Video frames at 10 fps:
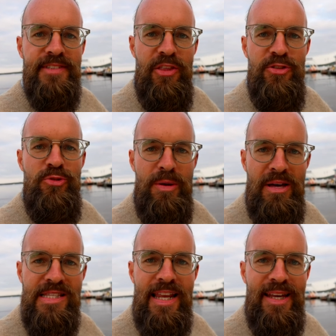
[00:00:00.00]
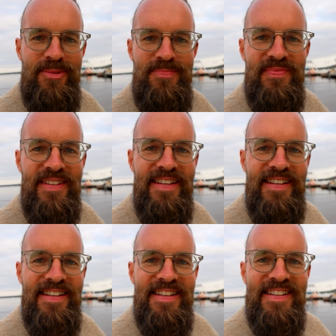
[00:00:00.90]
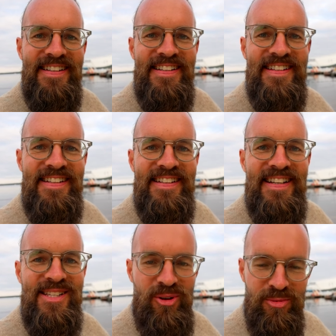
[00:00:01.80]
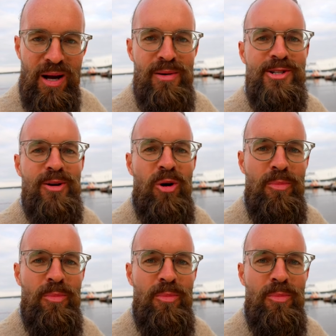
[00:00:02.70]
And 3 months later, his own barbershop